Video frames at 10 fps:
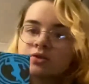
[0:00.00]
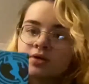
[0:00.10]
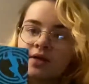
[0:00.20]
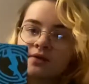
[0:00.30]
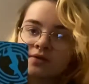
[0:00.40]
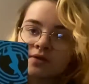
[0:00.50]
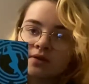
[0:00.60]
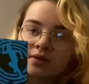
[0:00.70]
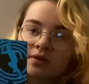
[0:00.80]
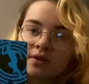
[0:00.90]
Trials not
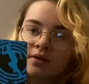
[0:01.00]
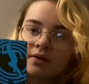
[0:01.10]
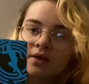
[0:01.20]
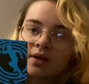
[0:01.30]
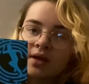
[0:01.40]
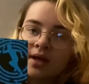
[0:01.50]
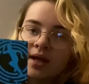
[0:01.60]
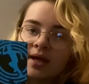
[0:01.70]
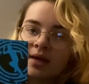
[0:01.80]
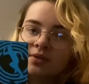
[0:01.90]
long ago
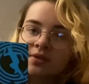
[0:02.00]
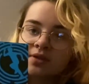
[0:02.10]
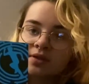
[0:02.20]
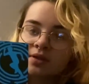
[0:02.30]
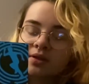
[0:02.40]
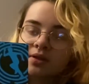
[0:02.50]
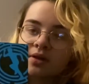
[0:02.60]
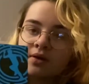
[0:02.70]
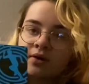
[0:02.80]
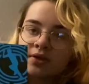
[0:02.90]
and I was
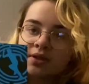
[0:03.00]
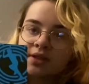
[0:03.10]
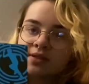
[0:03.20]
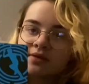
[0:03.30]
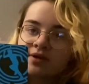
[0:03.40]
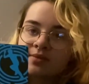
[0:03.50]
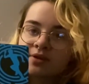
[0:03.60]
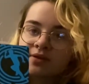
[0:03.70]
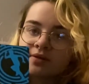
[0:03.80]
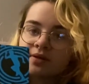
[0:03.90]
gonna order these off
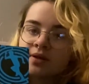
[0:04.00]
Amazon.